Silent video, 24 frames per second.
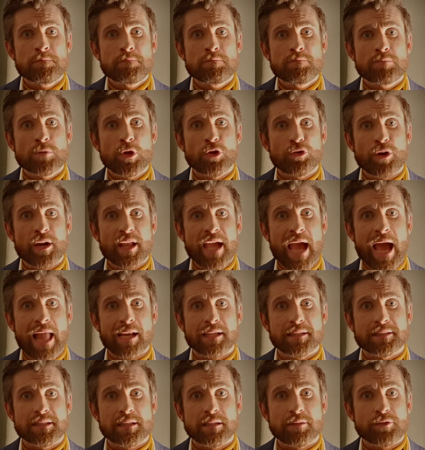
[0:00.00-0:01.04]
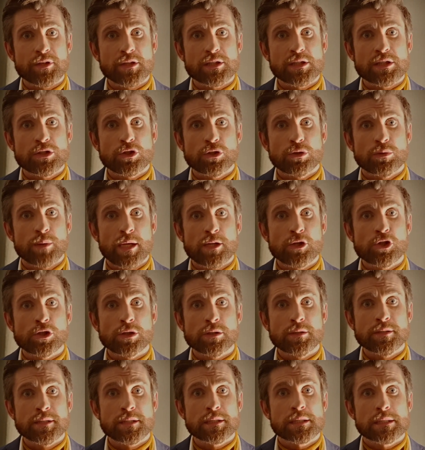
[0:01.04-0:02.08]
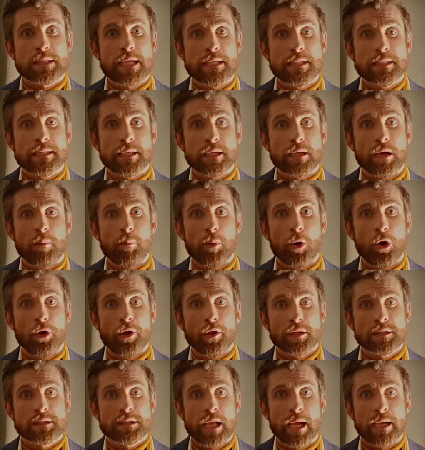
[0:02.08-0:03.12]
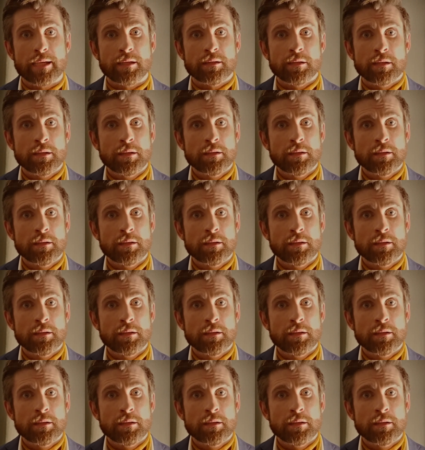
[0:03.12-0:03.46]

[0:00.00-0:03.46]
The reality of the situation descending upon us like